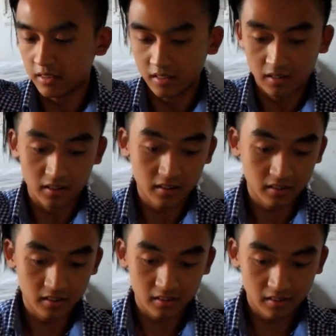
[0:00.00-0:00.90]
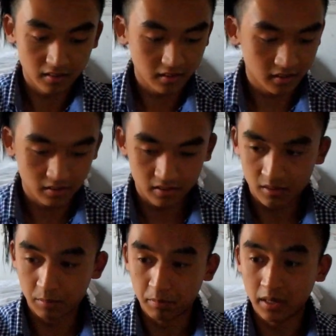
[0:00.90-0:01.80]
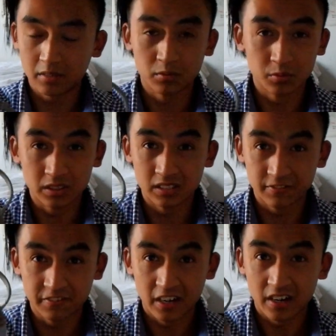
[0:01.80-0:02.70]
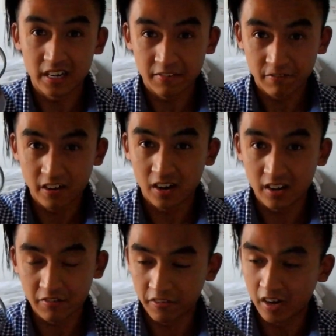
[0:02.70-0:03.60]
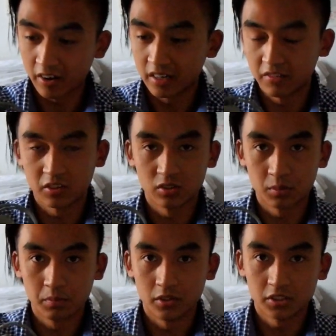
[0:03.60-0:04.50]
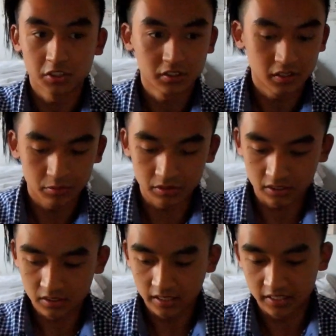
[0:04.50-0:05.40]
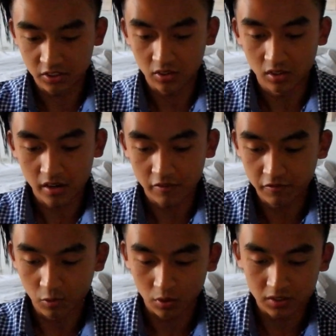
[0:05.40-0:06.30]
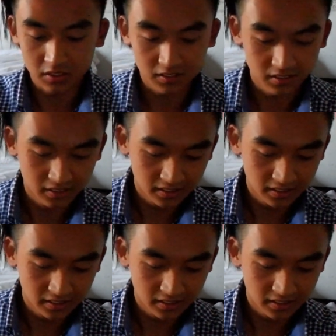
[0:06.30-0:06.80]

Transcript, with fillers: the the button was very very very difficult to push. It was it took a lot of force.